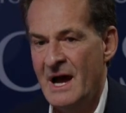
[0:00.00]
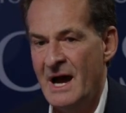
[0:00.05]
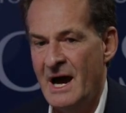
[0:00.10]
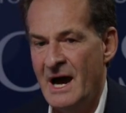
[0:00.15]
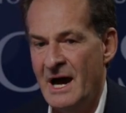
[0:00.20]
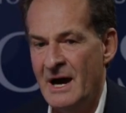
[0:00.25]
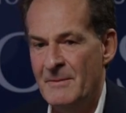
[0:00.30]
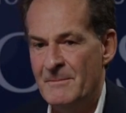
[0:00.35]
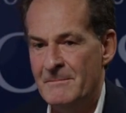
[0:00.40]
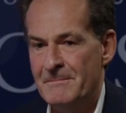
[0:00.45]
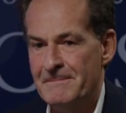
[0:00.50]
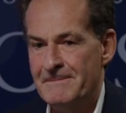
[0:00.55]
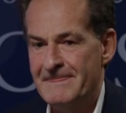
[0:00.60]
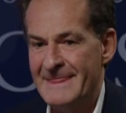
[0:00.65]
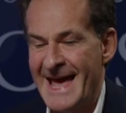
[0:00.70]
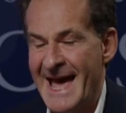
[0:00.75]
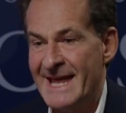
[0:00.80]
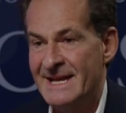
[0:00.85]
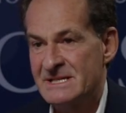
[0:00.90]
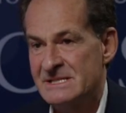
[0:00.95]
Um,
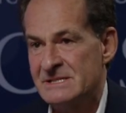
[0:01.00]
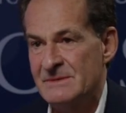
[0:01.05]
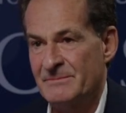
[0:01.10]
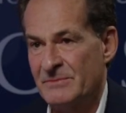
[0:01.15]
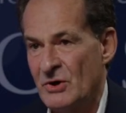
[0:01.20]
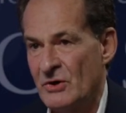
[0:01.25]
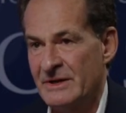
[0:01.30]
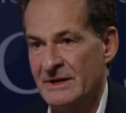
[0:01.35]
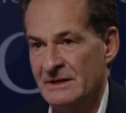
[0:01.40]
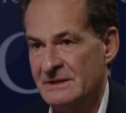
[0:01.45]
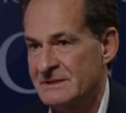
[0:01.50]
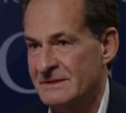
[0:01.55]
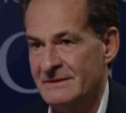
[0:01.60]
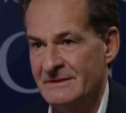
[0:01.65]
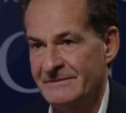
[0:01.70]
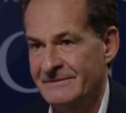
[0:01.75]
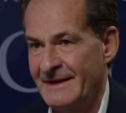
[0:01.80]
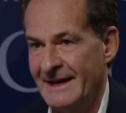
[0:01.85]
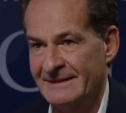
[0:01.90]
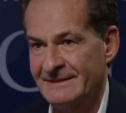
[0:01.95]
and it's a product of
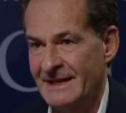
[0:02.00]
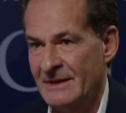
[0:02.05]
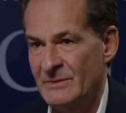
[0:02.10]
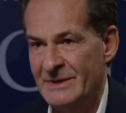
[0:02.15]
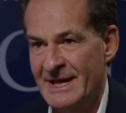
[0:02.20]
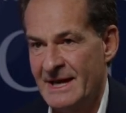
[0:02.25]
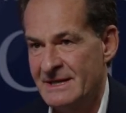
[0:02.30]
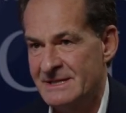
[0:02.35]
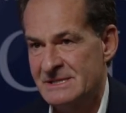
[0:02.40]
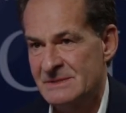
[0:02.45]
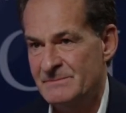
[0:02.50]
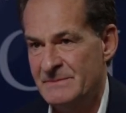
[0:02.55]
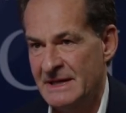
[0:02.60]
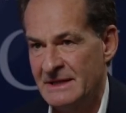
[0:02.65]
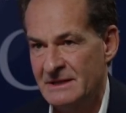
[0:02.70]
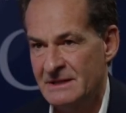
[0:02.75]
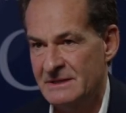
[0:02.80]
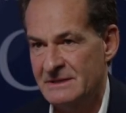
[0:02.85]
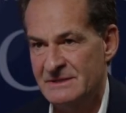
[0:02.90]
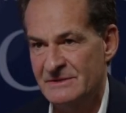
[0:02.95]
the fact that we had a
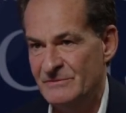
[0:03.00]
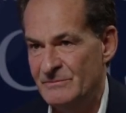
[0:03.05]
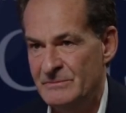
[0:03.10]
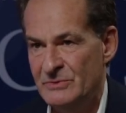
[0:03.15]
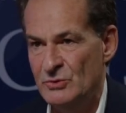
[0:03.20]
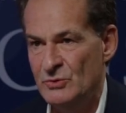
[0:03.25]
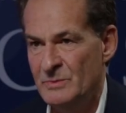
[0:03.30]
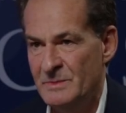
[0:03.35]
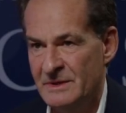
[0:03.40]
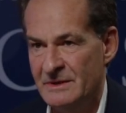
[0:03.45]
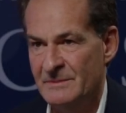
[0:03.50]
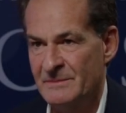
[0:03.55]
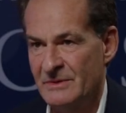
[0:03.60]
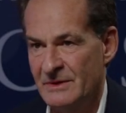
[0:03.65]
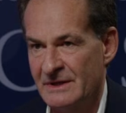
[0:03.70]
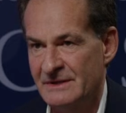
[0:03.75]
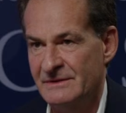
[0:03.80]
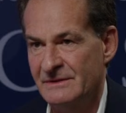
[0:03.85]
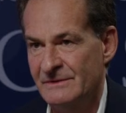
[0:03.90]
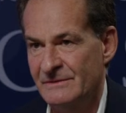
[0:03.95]
speculative boom in the
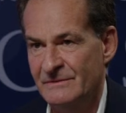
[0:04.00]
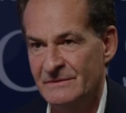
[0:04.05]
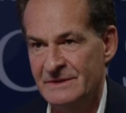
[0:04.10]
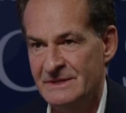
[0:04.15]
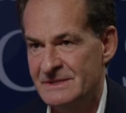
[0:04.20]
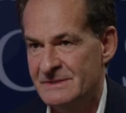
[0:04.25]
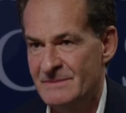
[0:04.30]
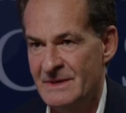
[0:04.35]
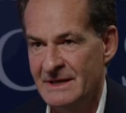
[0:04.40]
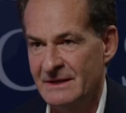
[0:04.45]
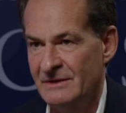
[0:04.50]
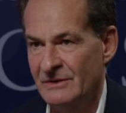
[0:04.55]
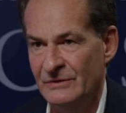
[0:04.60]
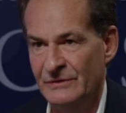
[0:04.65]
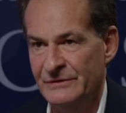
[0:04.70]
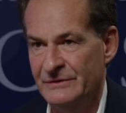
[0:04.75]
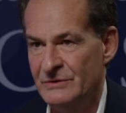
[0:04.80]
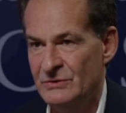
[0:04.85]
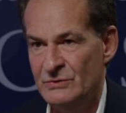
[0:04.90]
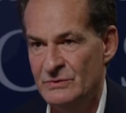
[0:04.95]
prices for these
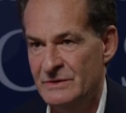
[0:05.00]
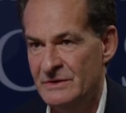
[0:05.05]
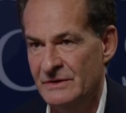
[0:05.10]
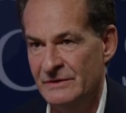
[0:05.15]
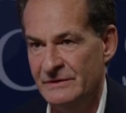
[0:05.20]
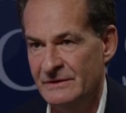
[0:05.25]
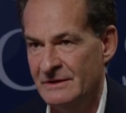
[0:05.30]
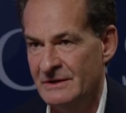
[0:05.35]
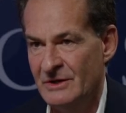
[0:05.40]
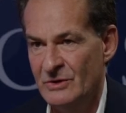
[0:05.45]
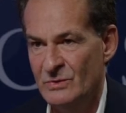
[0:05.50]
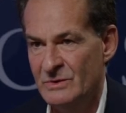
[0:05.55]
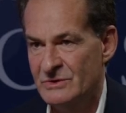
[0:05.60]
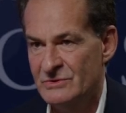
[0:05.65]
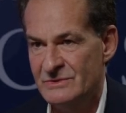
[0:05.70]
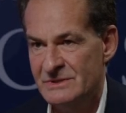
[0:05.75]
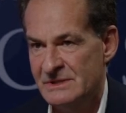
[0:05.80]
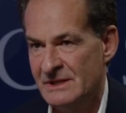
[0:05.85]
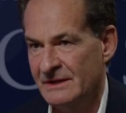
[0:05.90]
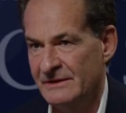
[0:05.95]
metals two years ago,
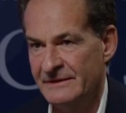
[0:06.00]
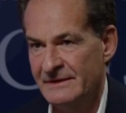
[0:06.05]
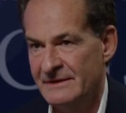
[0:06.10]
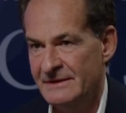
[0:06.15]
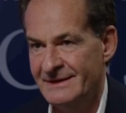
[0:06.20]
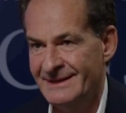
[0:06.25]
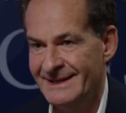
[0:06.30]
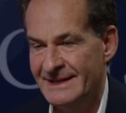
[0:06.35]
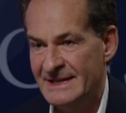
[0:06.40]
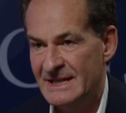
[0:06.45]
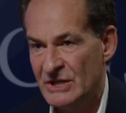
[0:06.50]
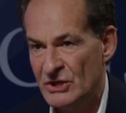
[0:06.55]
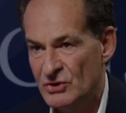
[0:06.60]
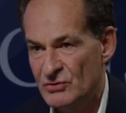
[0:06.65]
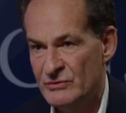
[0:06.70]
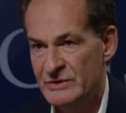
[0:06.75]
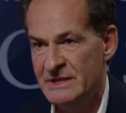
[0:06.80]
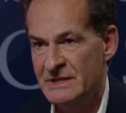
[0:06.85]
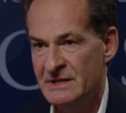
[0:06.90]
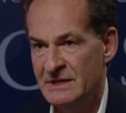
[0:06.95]
which resulted in a
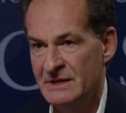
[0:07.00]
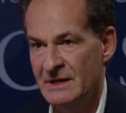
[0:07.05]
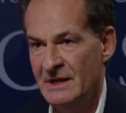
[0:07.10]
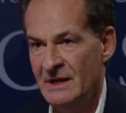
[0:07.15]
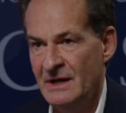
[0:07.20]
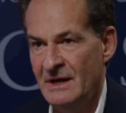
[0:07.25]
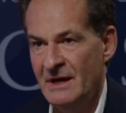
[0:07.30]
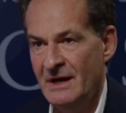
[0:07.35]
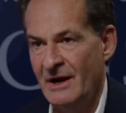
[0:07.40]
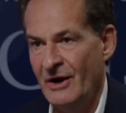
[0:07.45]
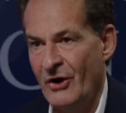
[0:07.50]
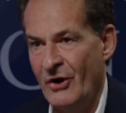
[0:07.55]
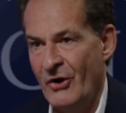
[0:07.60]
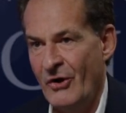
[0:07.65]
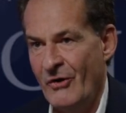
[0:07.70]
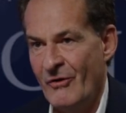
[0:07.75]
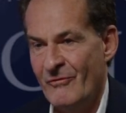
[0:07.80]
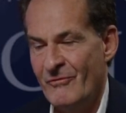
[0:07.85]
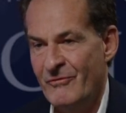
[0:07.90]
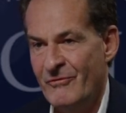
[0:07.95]
degree
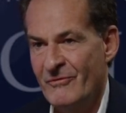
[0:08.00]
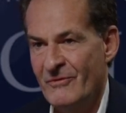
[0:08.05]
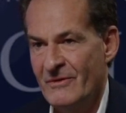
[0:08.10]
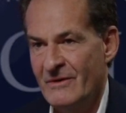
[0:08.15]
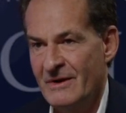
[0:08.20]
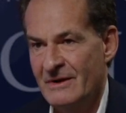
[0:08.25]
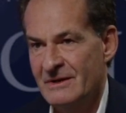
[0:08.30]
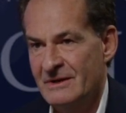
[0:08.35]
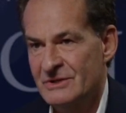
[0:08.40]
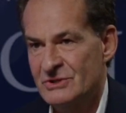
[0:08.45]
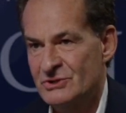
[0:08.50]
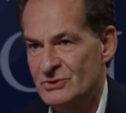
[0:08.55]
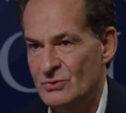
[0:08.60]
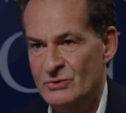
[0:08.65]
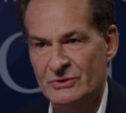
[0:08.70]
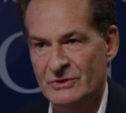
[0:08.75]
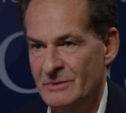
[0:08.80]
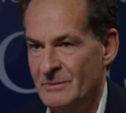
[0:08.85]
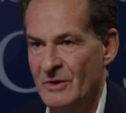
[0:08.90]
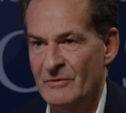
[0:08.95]
of
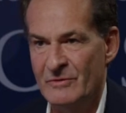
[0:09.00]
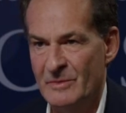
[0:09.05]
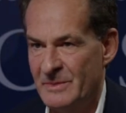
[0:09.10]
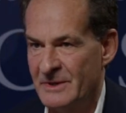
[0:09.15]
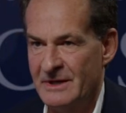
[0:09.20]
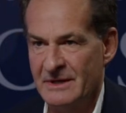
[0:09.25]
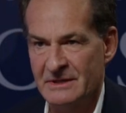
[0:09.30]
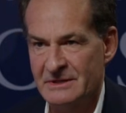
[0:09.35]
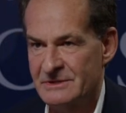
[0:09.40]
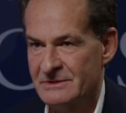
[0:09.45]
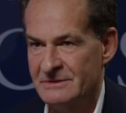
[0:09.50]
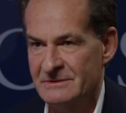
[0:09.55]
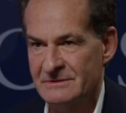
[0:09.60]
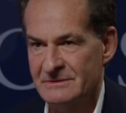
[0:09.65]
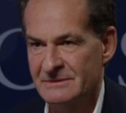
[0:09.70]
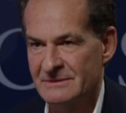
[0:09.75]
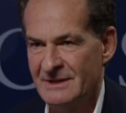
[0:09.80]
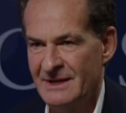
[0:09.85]
short term overproduction.